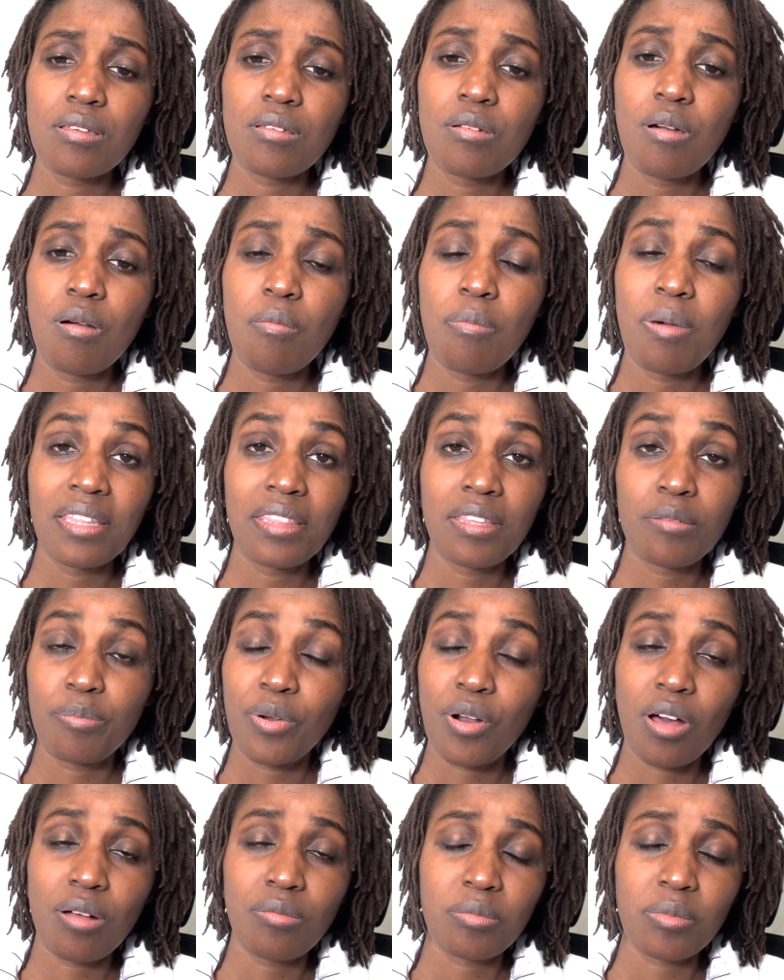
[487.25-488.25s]
But the
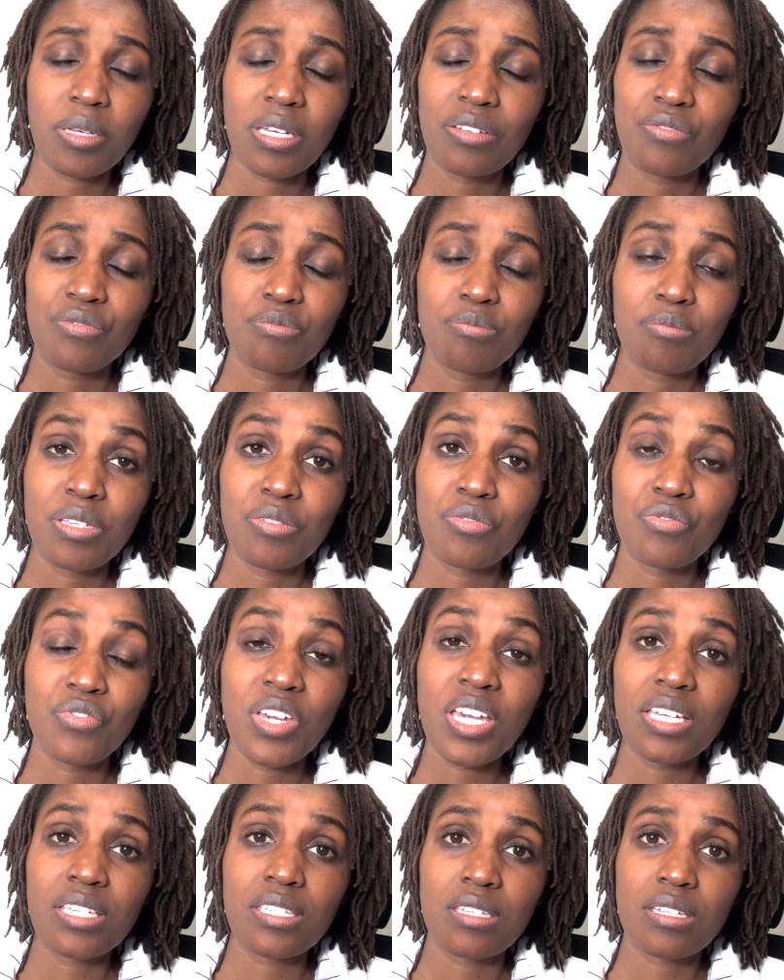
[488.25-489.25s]
problem can be
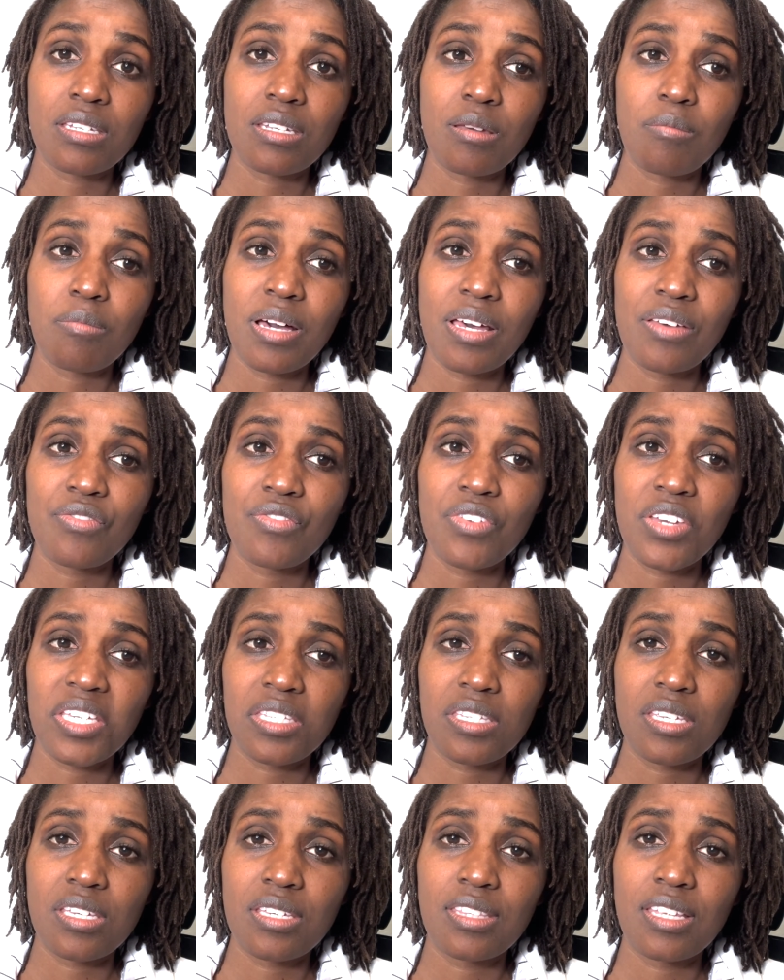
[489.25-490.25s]
fixed by
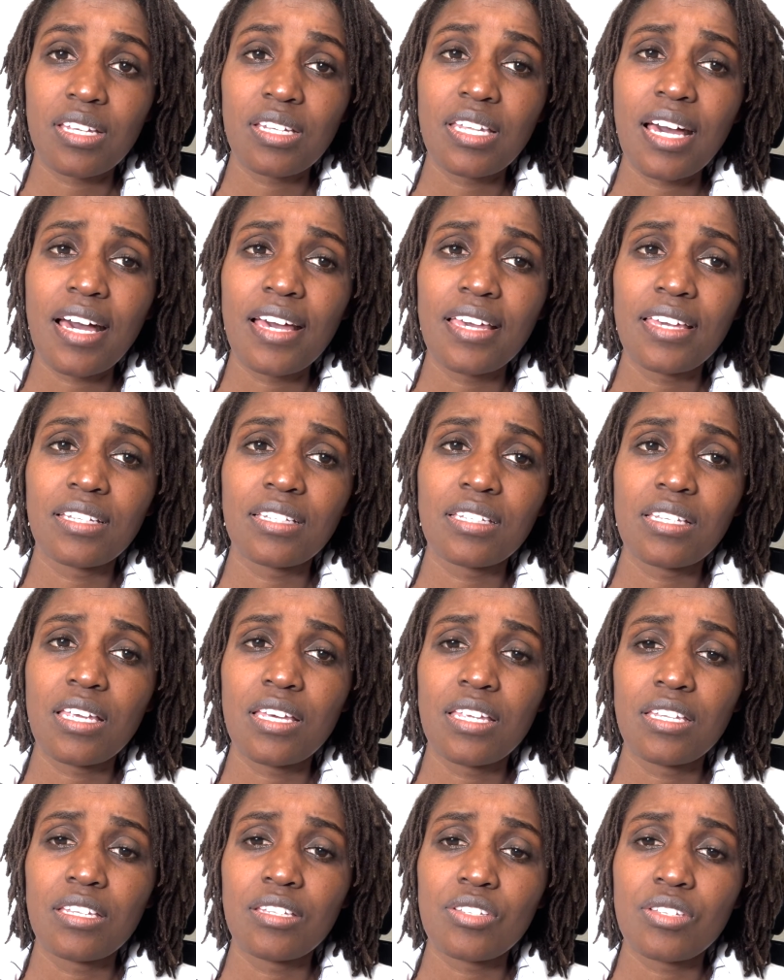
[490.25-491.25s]
fixing the diet
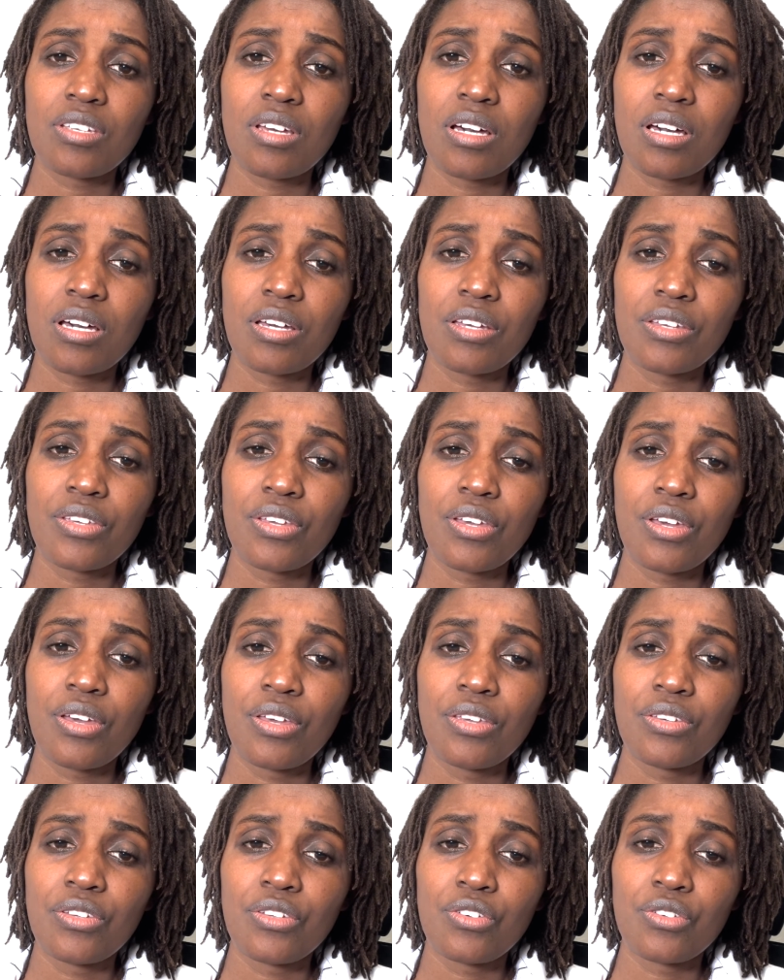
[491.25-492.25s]
and
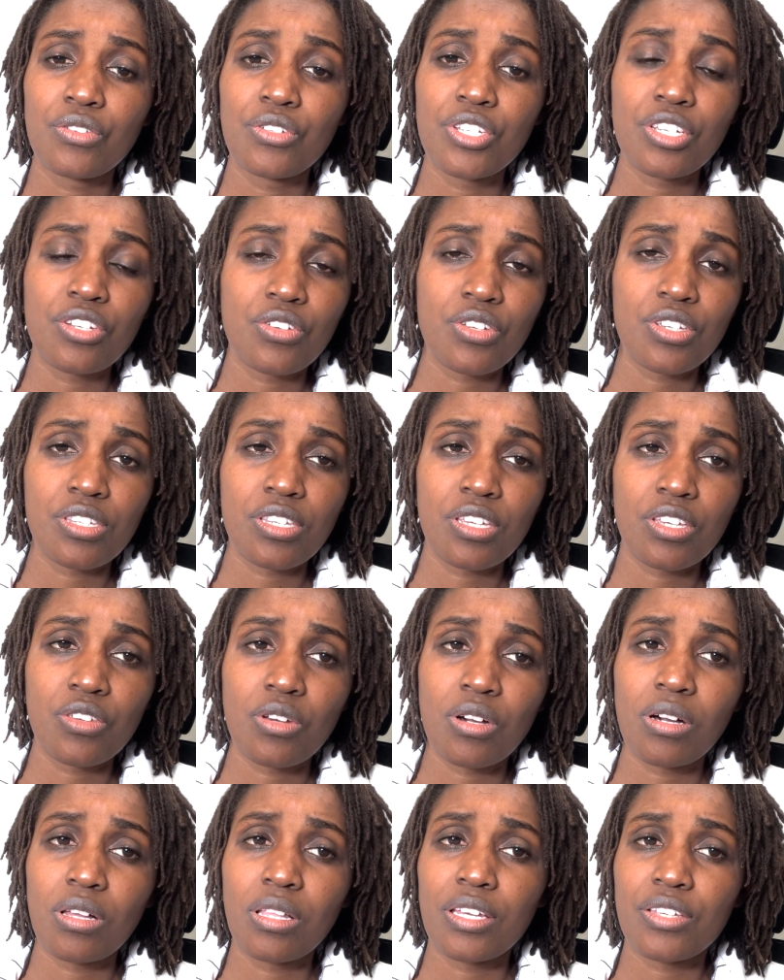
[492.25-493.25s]
decreasing your
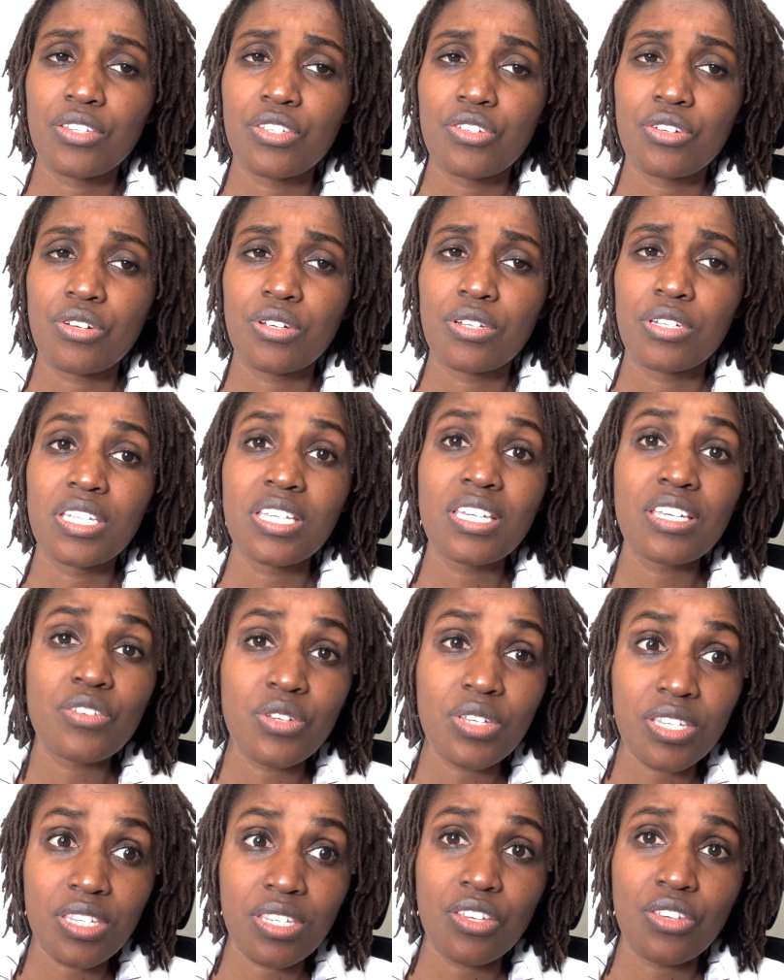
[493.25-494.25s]
cholesterol,
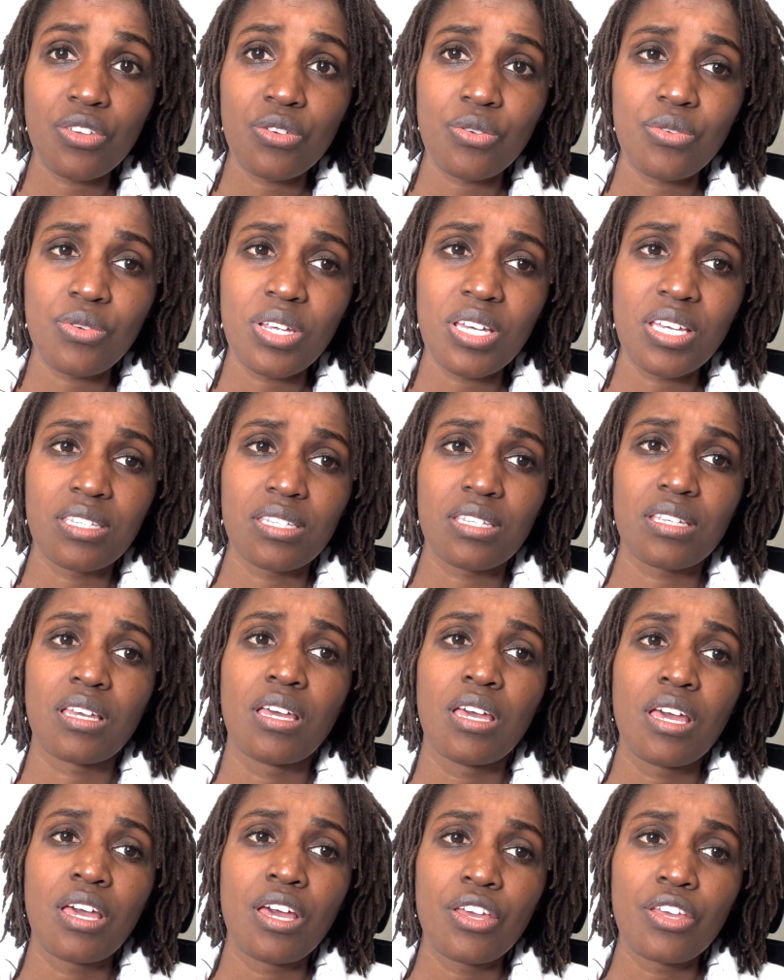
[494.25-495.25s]
decreasing your risk
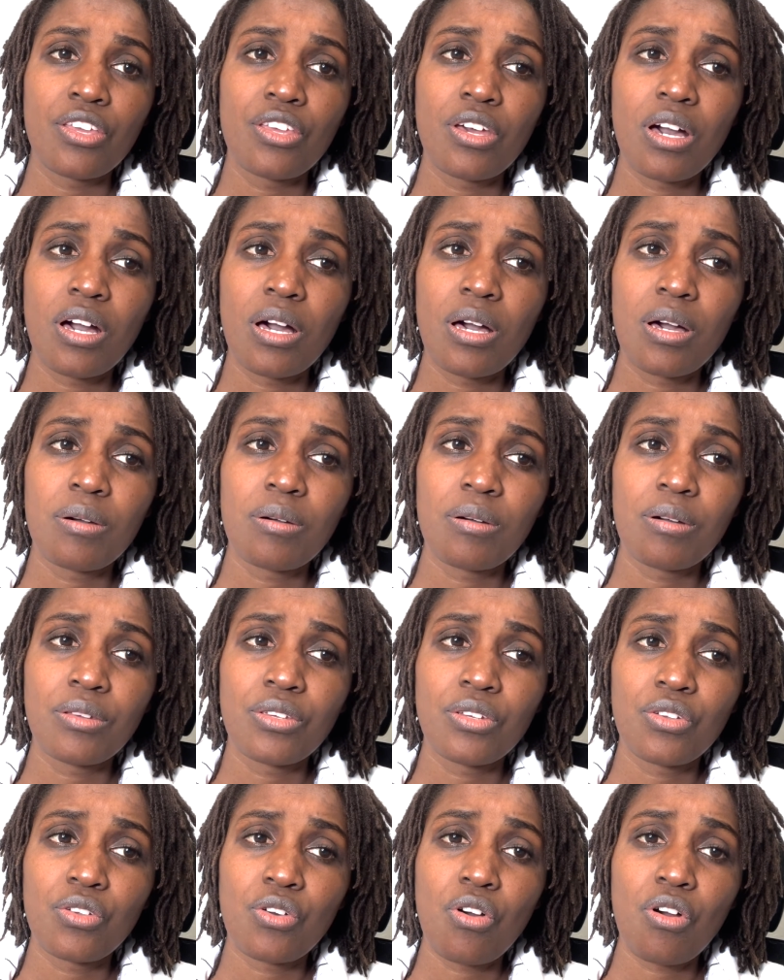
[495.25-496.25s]

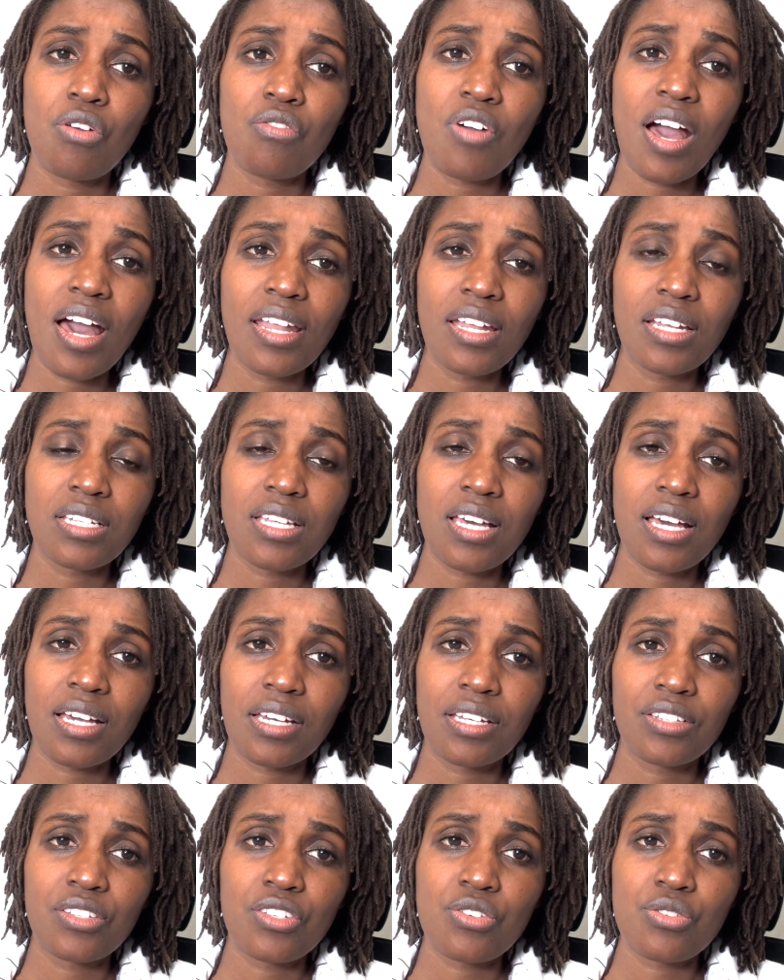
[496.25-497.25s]
of heart attack
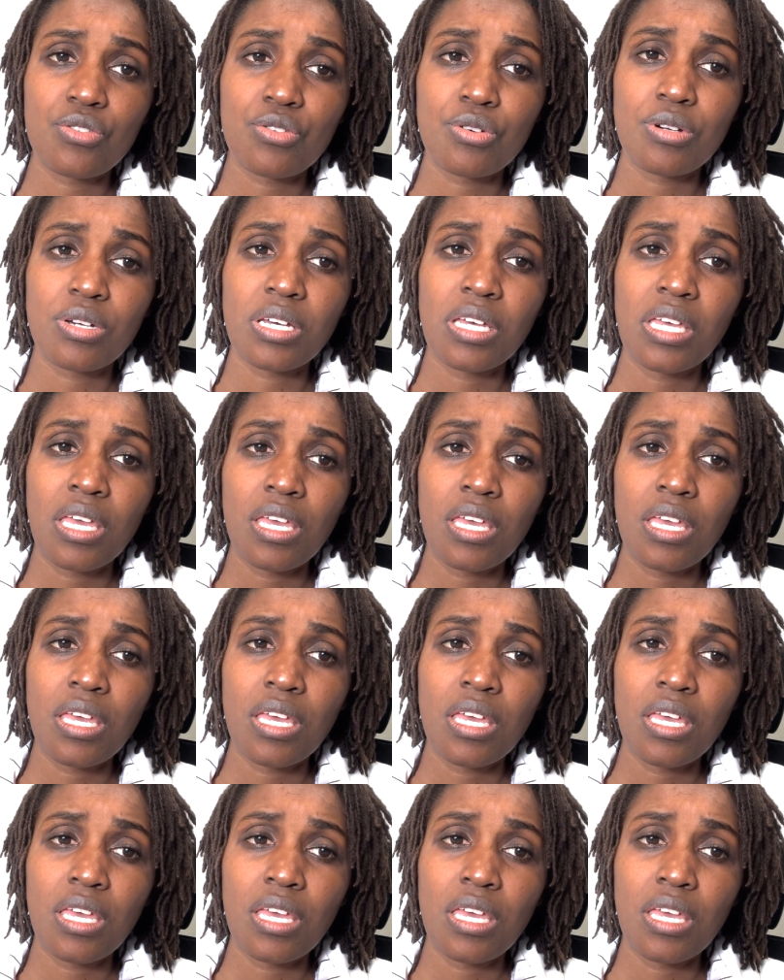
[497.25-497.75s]
and stroke.